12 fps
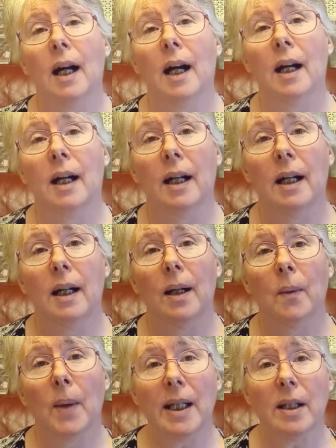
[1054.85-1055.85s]

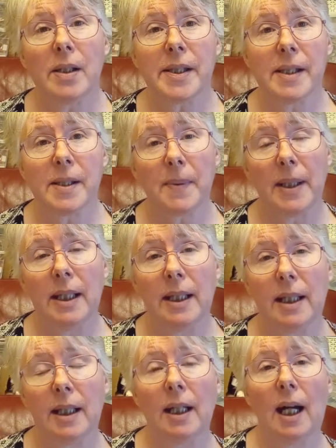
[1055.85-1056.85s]
Weight loss this
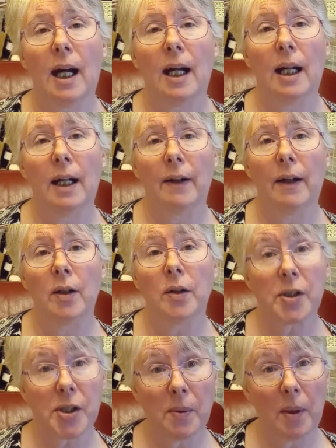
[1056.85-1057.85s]
week,
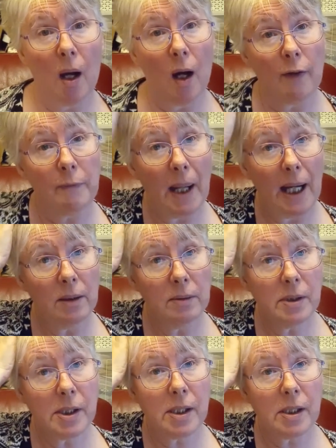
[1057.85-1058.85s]
another 2.5 pounds.